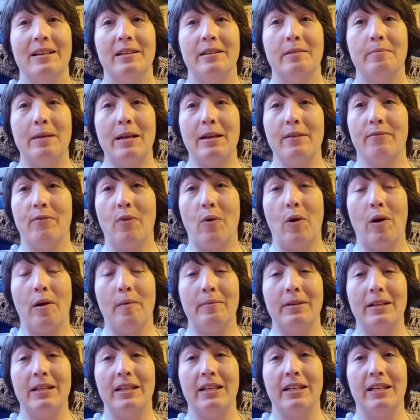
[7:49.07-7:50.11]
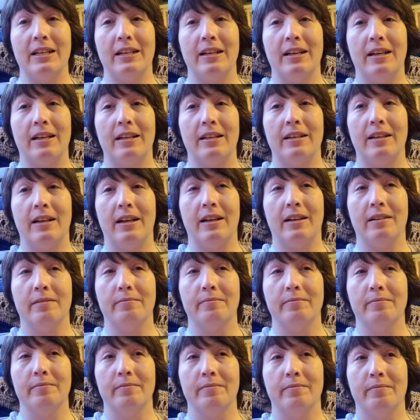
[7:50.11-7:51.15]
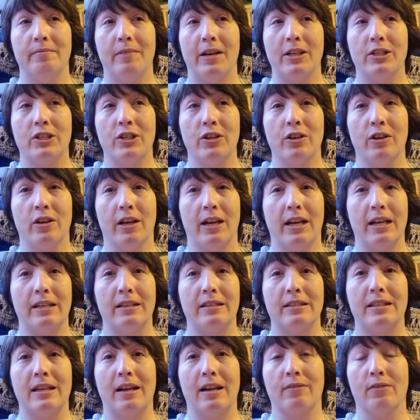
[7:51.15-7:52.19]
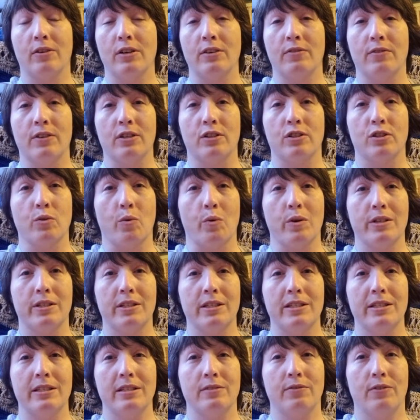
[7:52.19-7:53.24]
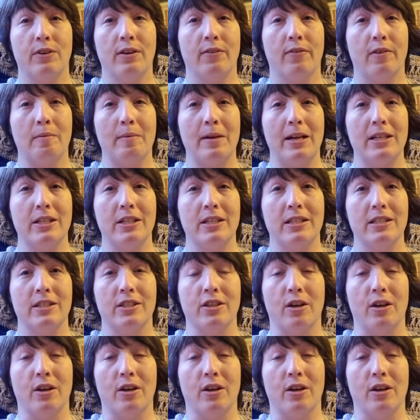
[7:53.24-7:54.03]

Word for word: Be informed. Uh, um, make sure you look at several different sources for information.